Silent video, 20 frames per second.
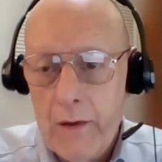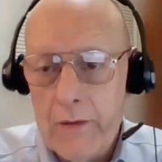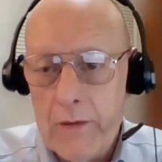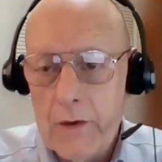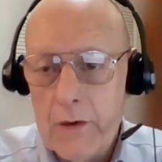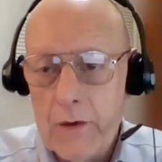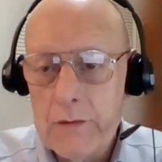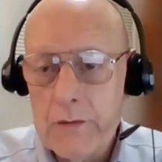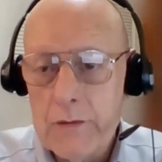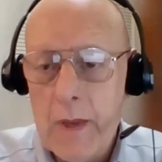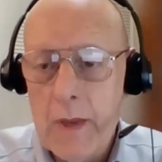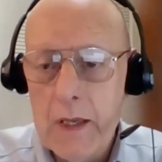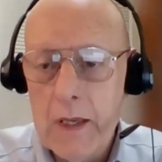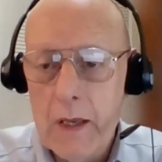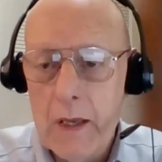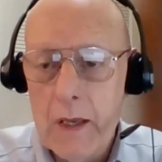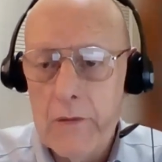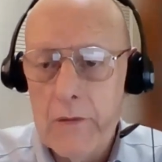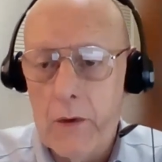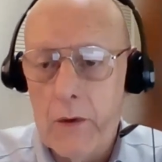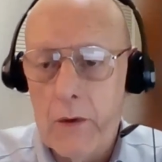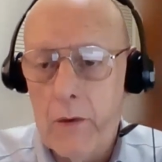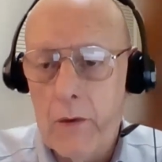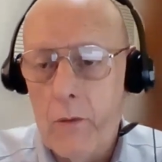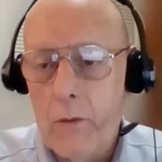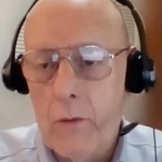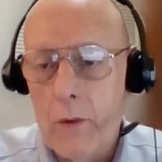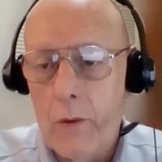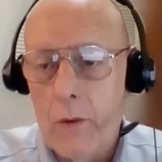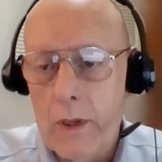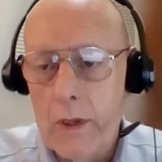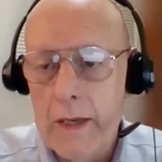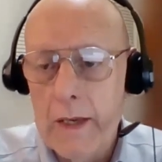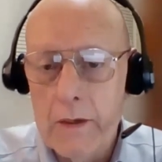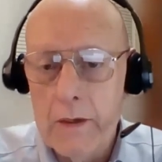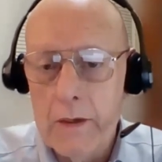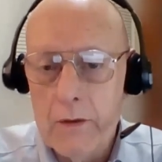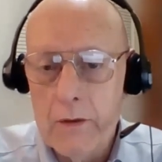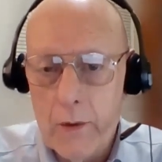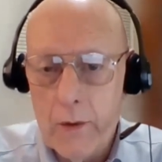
there's many other related